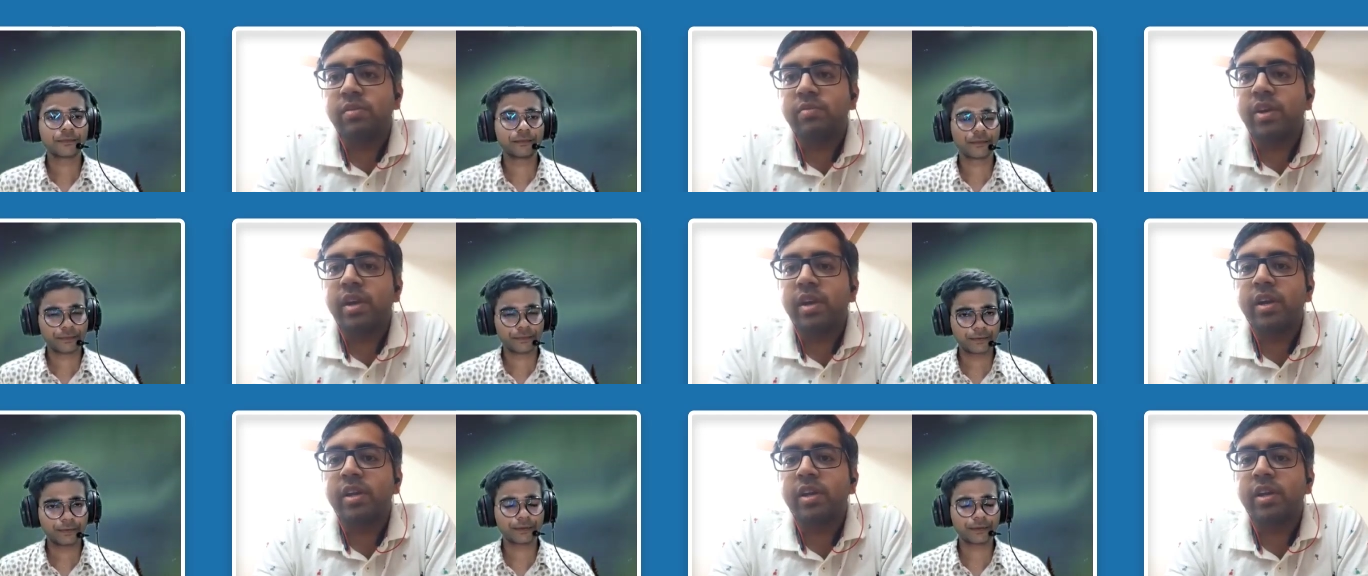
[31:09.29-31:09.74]

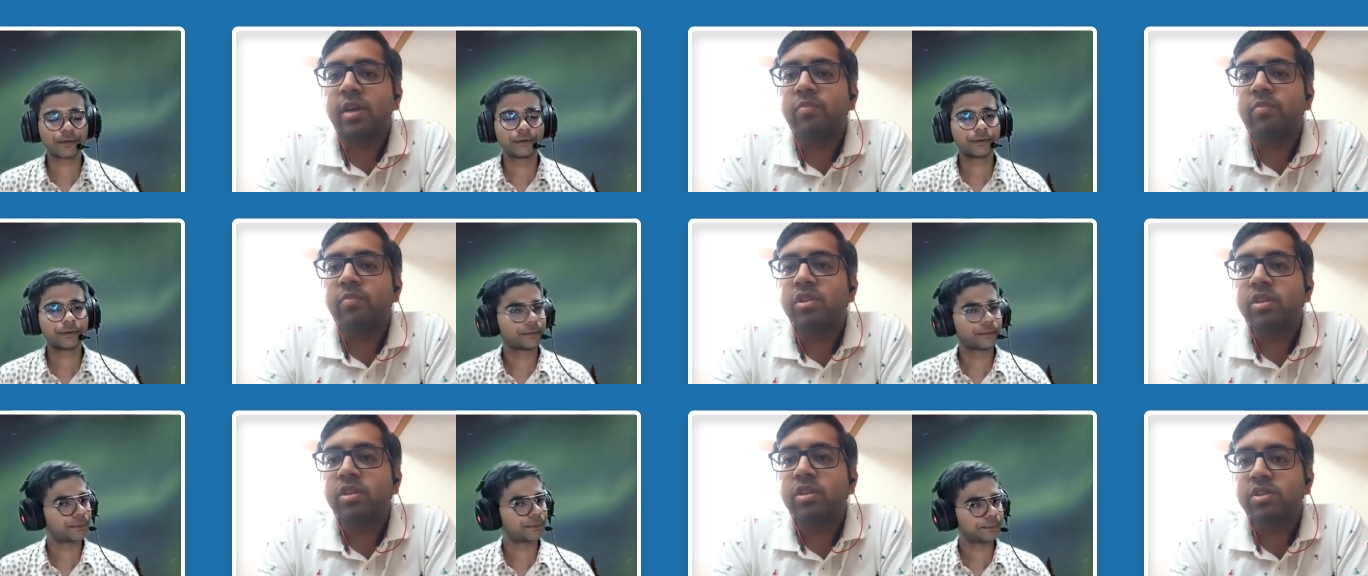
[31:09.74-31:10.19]
Speaker 1: when it
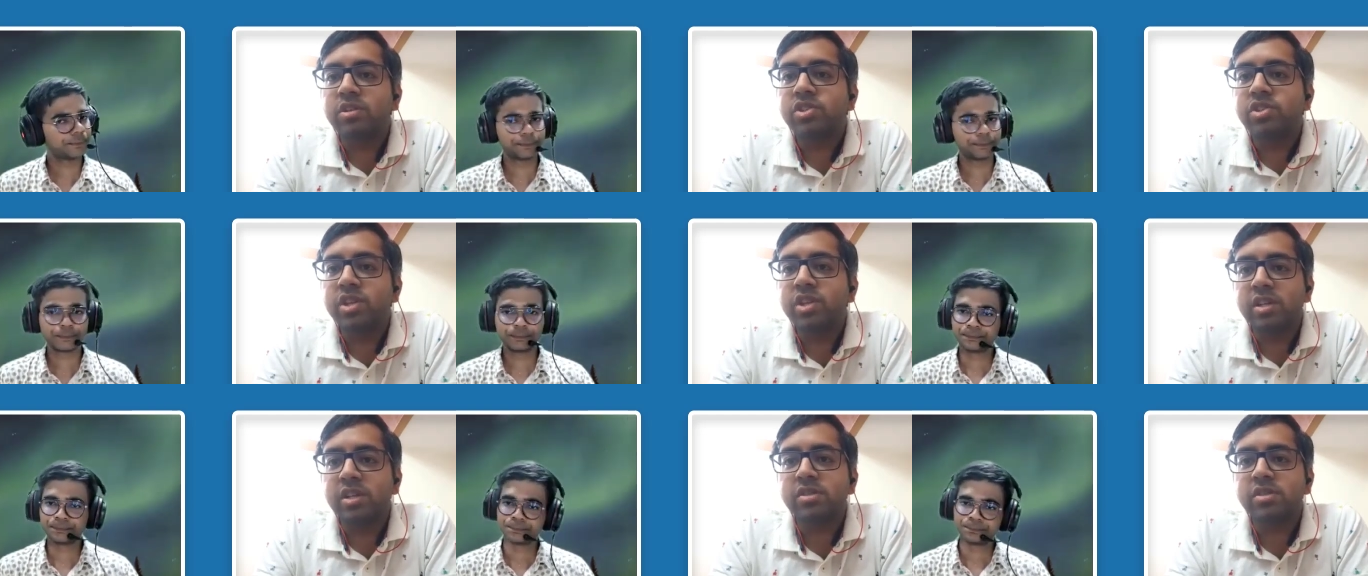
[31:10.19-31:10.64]
came with the
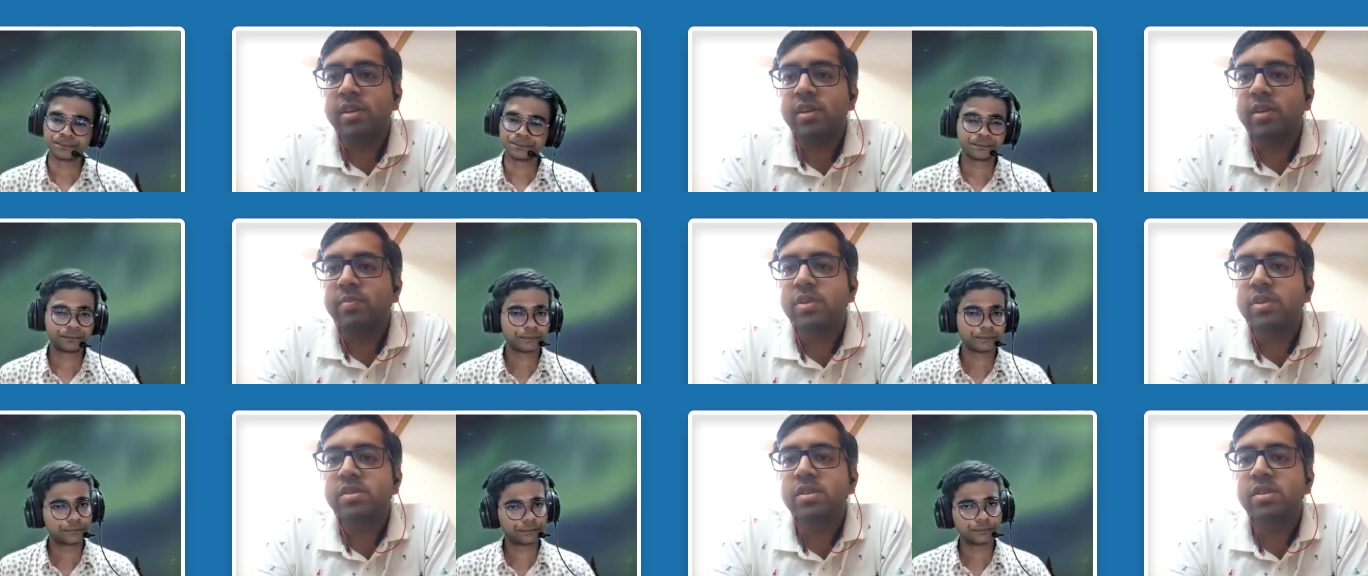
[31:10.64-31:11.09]
changed
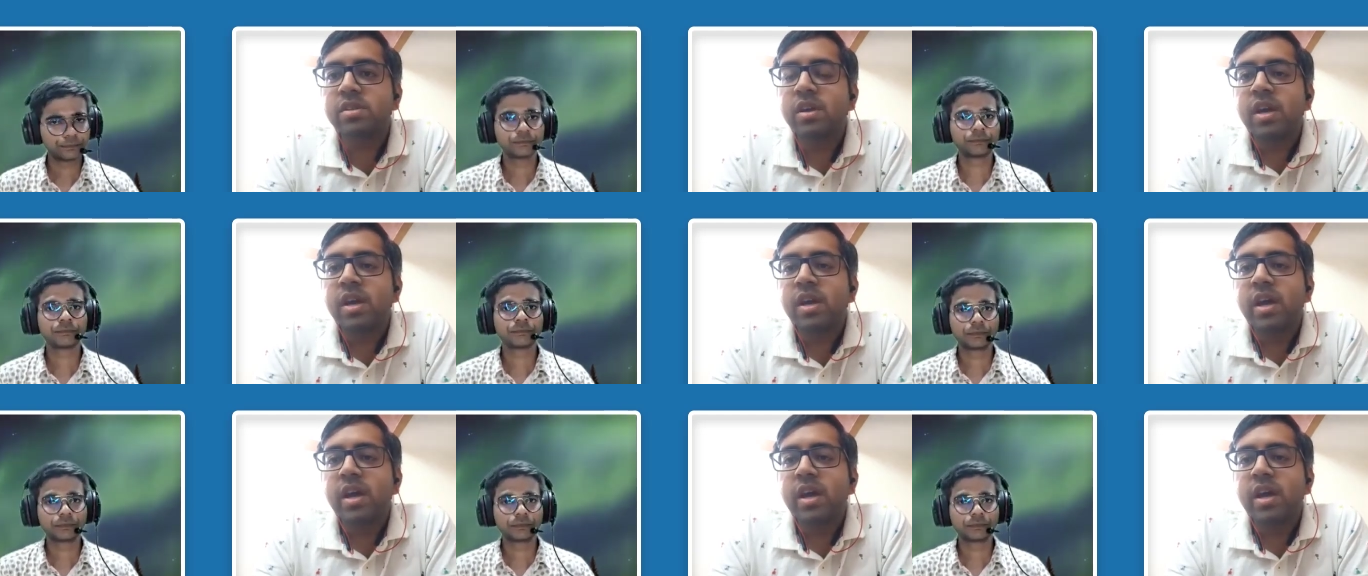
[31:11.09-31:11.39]
syllabus,